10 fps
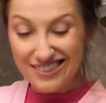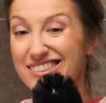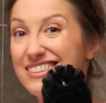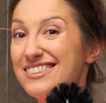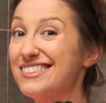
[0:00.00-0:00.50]

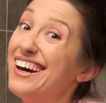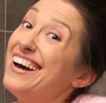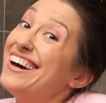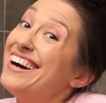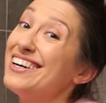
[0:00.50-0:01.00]

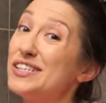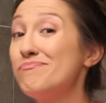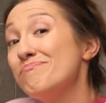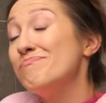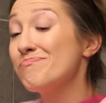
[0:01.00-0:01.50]
Aha! I'm
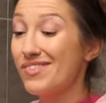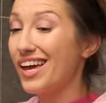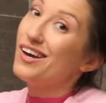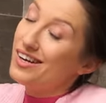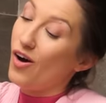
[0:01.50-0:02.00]
going to use
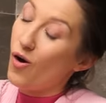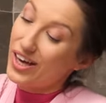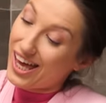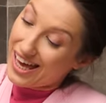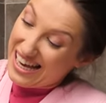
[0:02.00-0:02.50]
this new
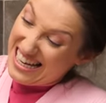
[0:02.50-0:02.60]
toilet